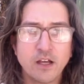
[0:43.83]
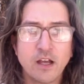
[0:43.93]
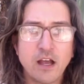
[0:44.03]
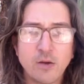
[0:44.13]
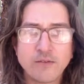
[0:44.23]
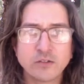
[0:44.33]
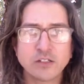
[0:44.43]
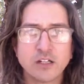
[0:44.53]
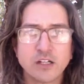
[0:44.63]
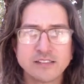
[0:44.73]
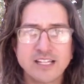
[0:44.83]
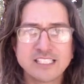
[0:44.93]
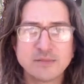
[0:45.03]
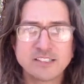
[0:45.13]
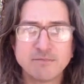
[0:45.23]
However,
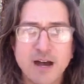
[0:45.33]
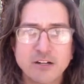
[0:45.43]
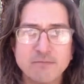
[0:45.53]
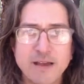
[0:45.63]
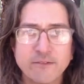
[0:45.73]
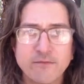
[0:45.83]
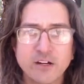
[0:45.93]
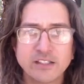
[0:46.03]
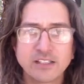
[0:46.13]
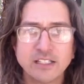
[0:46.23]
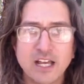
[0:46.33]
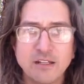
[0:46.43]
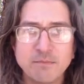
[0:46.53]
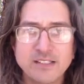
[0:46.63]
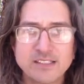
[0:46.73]
assessments of modern megafauna
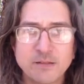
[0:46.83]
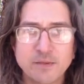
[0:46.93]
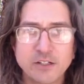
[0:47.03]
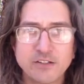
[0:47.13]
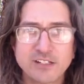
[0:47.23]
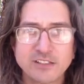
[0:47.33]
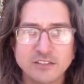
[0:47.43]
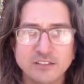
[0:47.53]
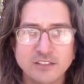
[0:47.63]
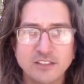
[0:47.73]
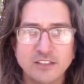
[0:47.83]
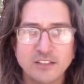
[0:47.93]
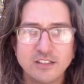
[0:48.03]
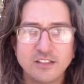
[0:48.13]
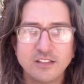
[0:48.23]
decline miss something critical.
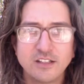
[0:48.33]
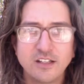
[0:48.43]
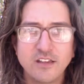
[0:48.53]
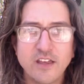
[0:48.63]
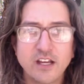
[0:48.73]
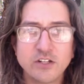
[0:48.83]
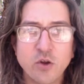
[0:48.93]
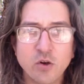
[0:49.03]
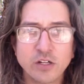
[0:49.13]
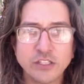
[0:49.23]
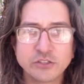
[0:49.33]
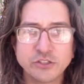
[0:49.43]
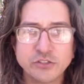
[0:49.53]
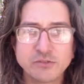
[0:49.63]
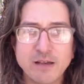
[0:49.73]
They ignore
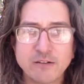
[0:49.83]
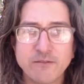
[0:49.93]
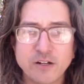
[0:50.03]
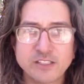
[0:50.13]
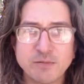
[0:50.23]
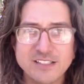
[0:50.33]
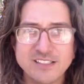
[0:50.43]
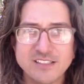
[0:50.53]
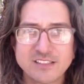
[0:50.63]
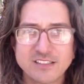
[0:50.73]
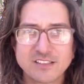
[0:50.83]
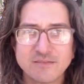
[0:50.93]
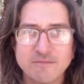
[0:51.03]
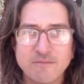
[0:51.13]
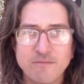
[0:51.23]
introduced megafauna species.
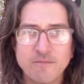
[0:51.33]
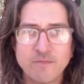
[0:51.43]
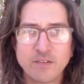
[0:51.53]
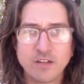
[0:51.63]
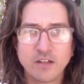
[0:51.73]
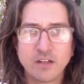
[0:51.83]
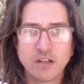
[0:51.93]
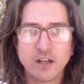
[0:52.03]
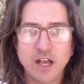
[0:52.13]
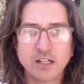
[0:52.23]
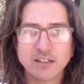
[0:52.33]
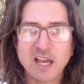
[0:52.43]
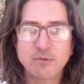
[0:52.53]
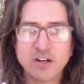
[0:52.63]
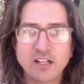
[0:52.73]
I
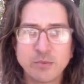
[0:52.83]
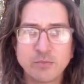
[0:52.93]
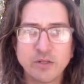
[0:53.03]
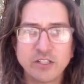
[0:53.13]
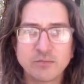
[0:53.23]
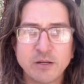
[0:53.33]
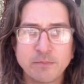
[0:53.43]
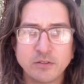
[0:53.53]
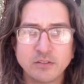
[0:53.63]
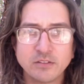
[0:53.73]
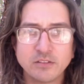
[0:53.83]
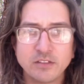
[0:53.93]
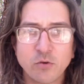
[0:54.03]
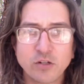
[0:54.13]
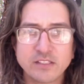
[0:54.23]
collaborated with William Ripple
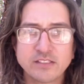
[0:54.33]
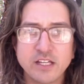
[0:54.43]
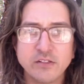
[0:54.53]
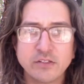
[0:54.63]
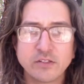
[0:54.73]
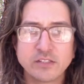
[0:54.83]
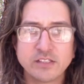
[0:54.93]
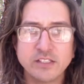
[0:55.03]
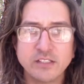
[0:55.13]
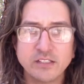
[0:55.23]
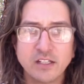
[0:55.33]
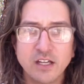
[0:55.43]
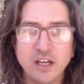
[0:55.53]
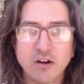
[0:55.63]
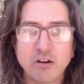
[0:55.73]
of Oregon State University
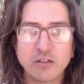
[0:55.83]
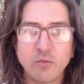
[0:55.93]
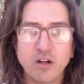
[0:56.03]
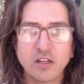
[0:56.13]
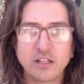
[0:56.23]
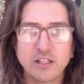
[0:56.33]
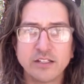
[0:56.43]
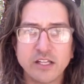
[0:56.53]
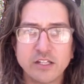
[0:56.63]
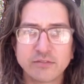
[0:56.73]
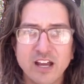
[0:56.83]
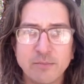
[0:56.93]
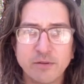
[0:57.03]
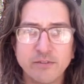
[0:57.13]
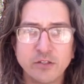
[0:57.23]
and Arjen Wallach and Daniel
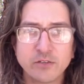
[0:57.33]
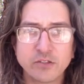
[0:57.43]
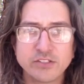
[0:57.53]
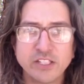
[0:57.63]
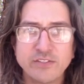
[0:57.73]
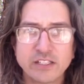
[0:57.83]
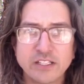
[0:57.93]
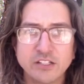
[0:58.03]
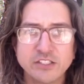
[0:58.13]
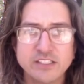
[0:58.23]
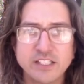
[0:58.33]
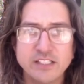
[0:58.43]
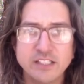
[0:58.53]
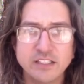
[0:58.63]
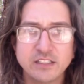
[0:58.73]
Ramp of the University of Technology,
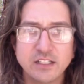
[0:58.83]
Sydney,